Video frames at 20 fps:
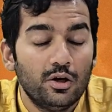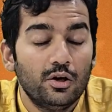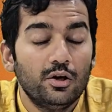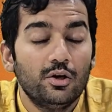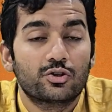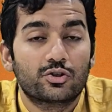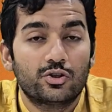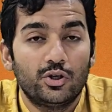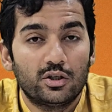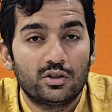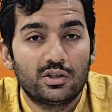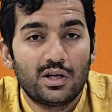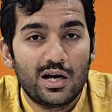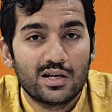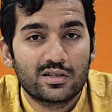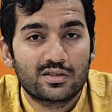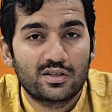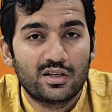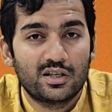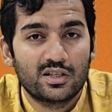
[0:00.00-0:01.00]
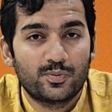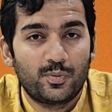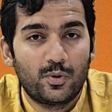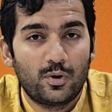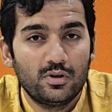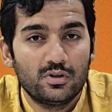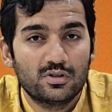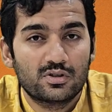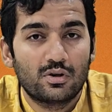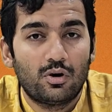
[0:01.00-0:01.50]
So your task
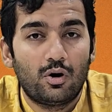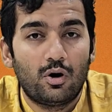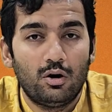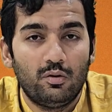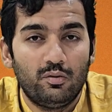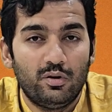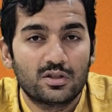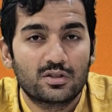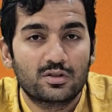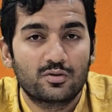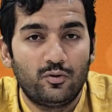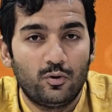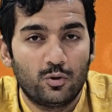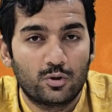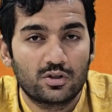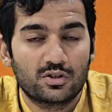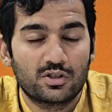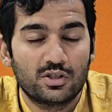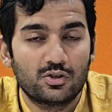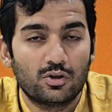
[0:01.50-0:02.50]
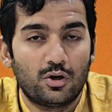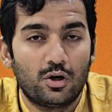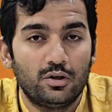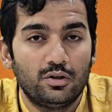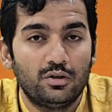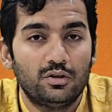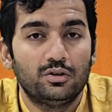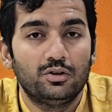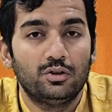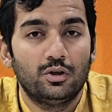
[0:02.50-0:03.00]
response always focuses
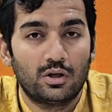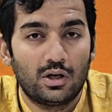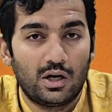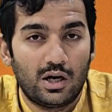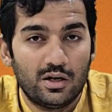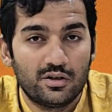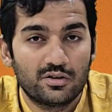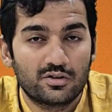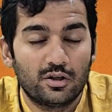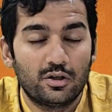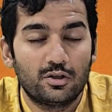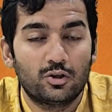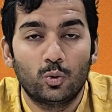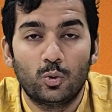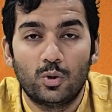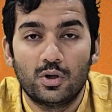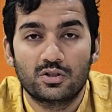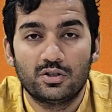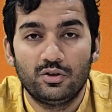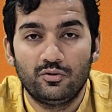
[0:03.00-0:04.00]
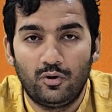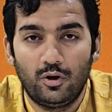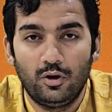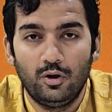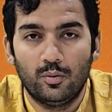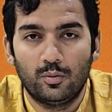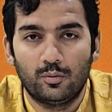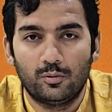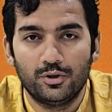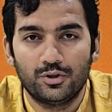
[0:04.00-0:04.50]
on your answer towards the
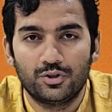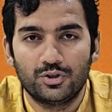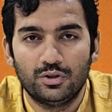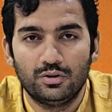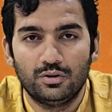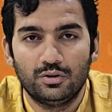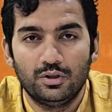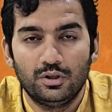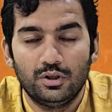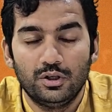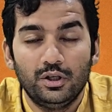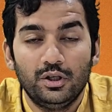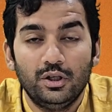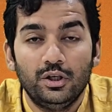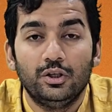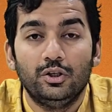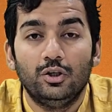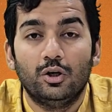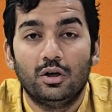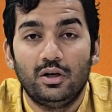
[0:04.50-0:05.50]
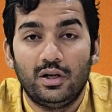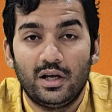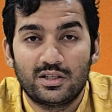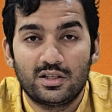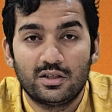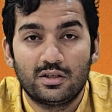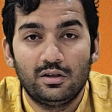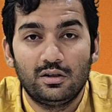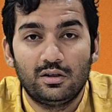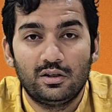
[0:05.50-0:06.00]
follow-up question. Your
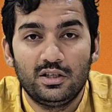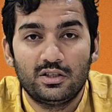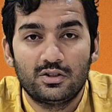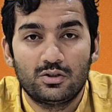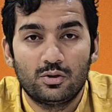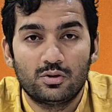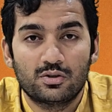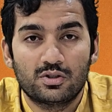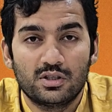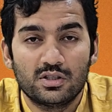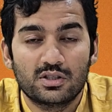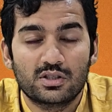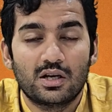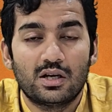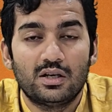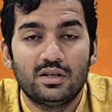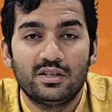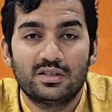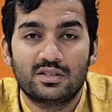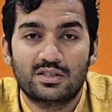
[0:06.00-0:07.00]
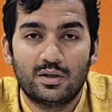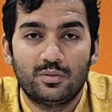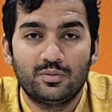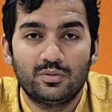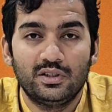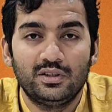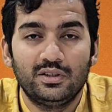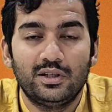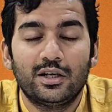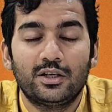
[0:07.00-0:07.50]
lexical resources is
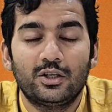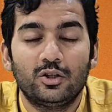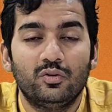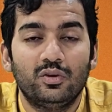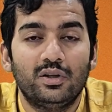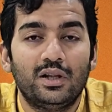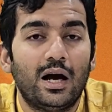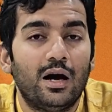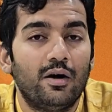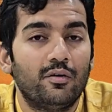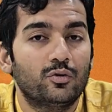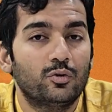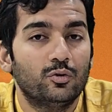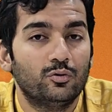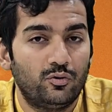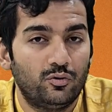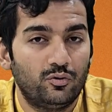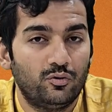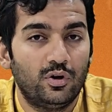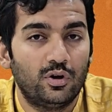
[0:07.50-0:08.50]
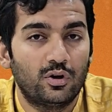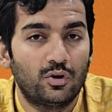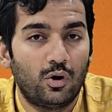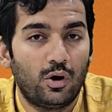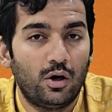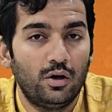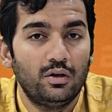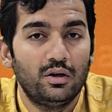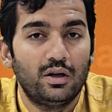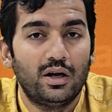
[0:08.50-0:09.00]
something that you will have to work
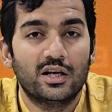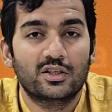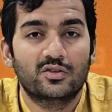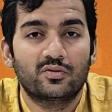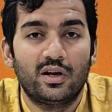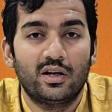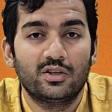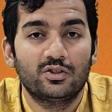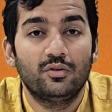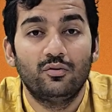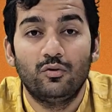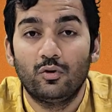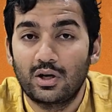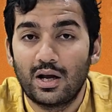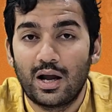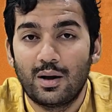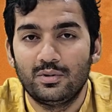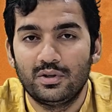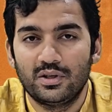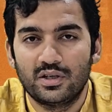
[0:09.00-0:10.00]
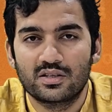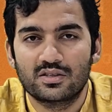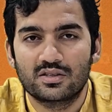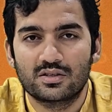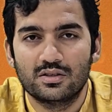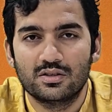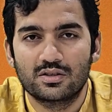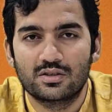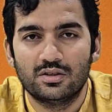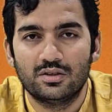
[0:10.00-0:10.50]
on as far as your vocabulary is
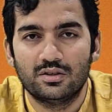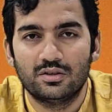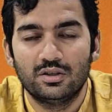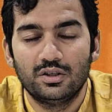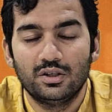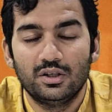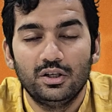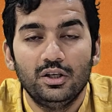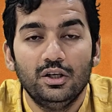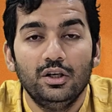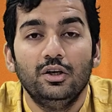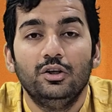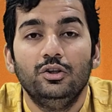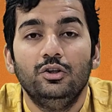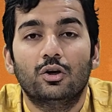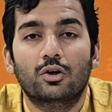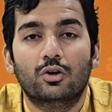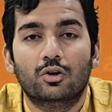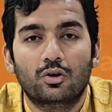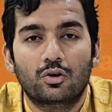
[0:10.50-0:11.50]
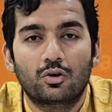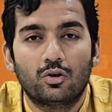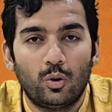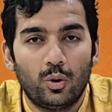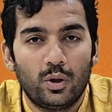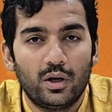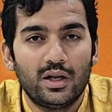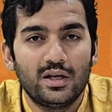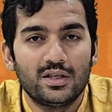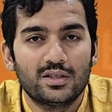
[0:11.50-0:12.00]
concerned. Your
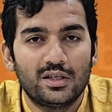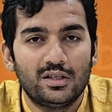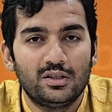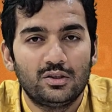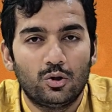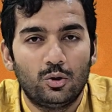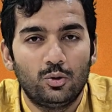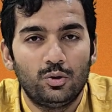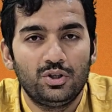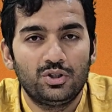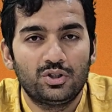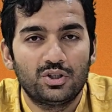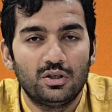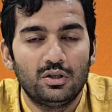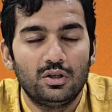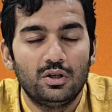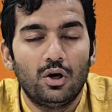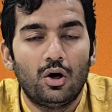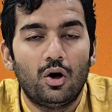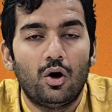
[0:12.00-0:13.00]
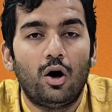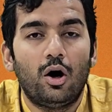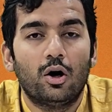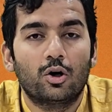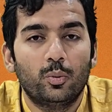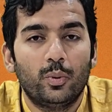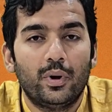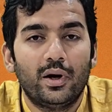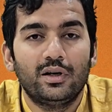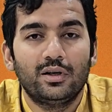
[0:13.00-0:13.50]
coherence and cohesion
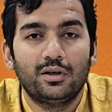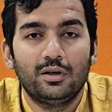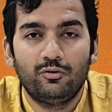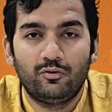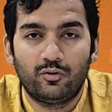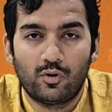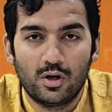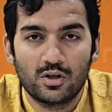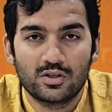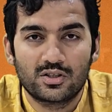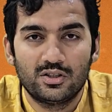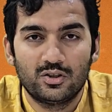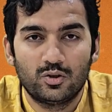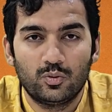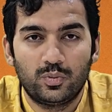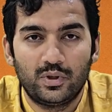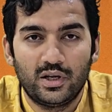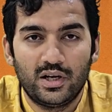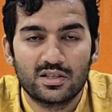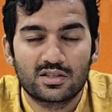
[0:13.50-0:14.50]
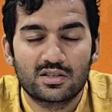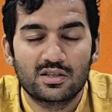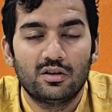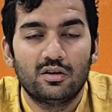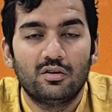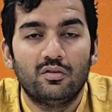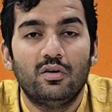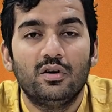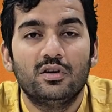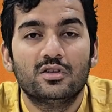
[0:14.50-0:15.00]
automatically falls into place
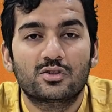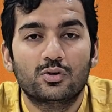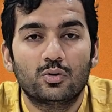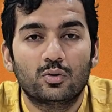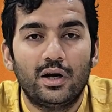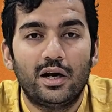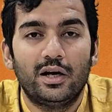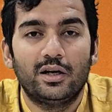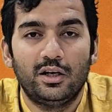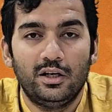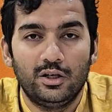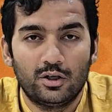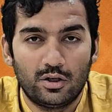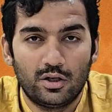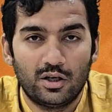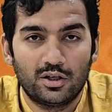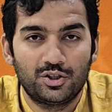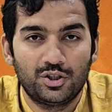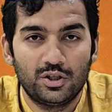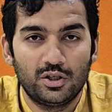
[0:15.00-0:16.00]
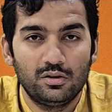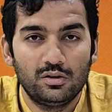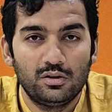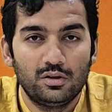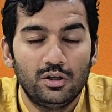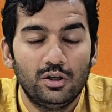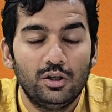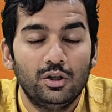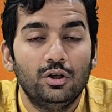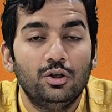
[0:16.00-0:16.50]
once you write introduction,
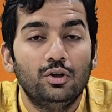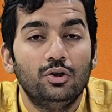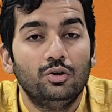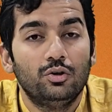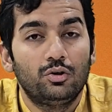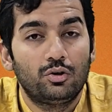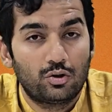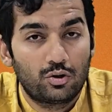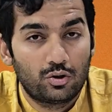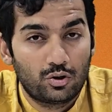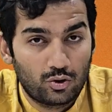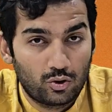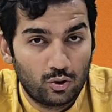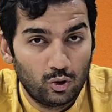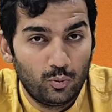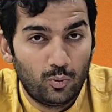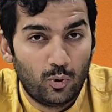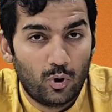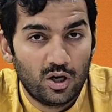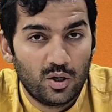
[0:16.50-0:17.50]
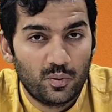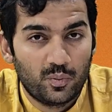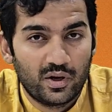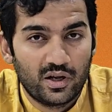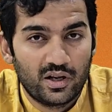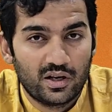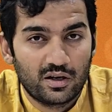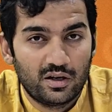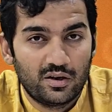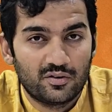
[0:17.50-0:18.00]
2 body
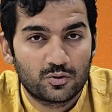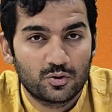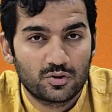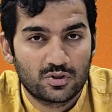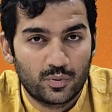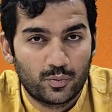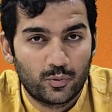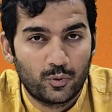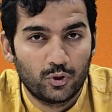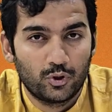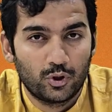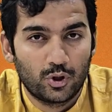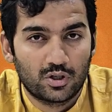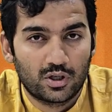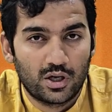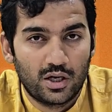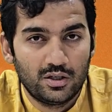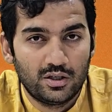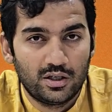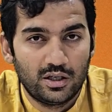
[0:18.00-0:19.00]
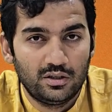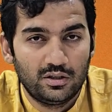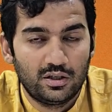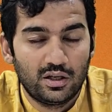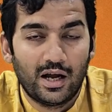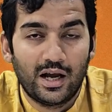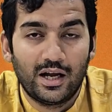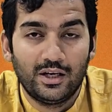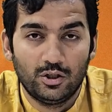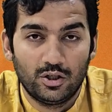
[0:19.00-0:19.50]
paragraphs to support your content
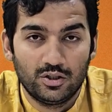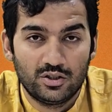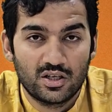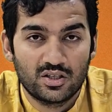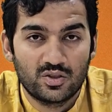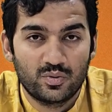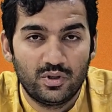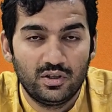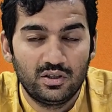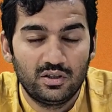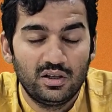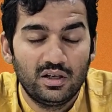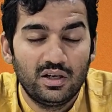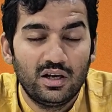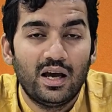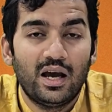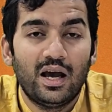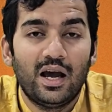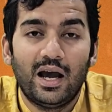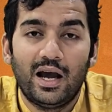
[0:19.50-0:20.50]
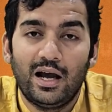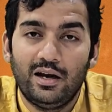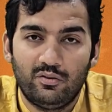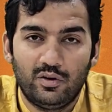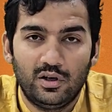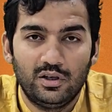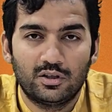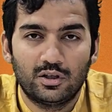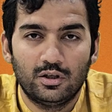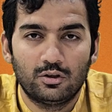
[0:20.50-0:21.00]
and your judgment, and
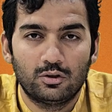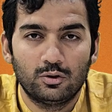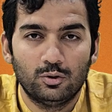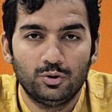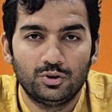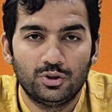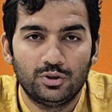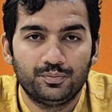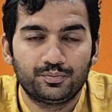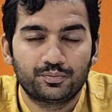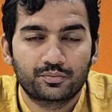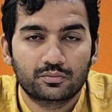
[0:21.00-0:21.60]
1 conclusion.